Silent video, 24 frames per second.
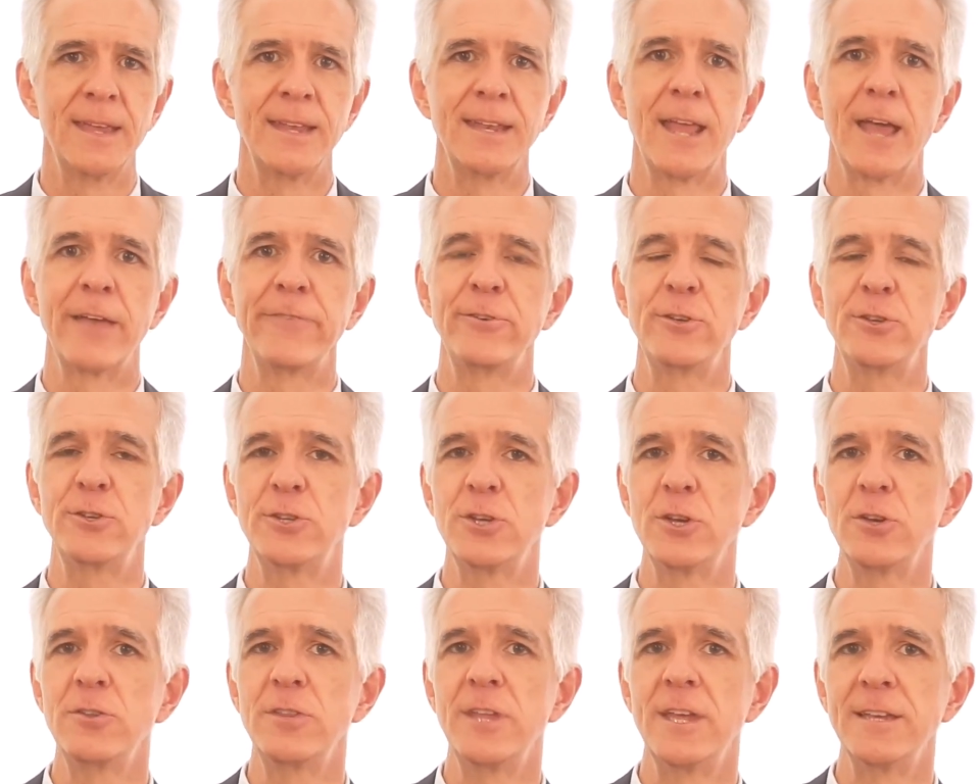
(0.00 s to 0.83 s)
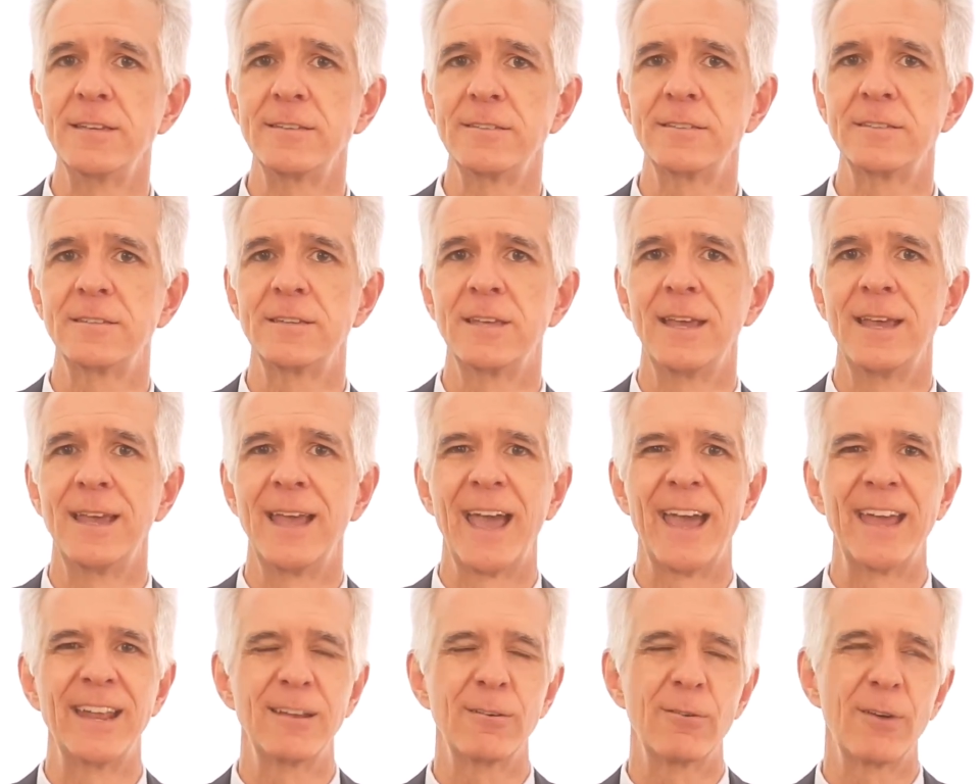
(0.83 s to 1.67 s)
Now, if you do this,
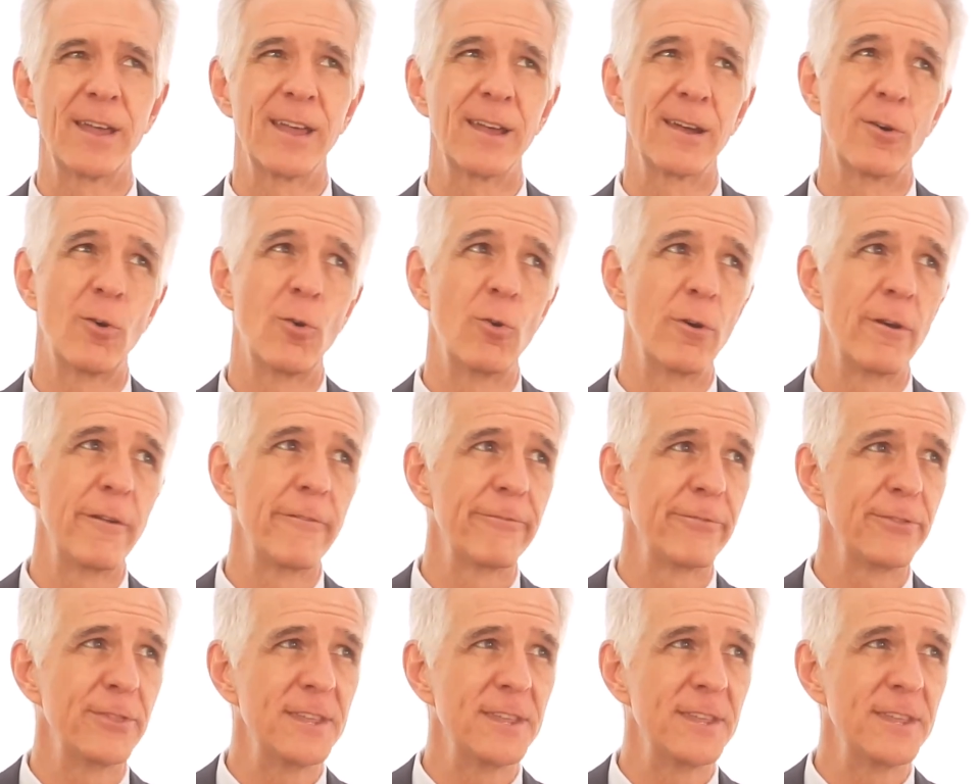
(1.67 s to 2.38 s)
and, or if